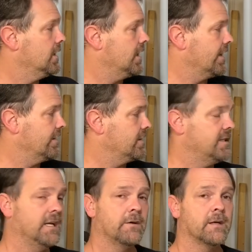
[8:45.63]
I got
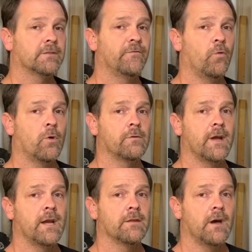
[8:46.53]
the TRX 4
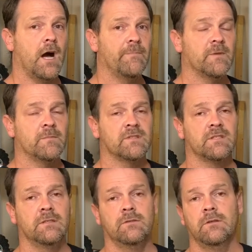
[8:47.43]
right here, the Optimus
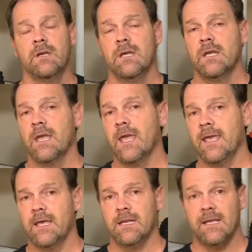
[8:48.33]
2,
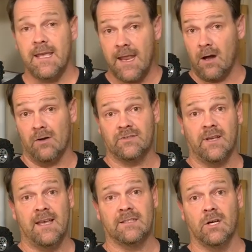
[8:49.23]
and it also
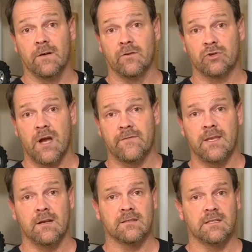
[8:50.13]
has the overdrive
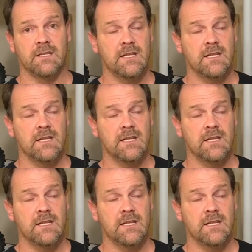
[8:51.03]
gears in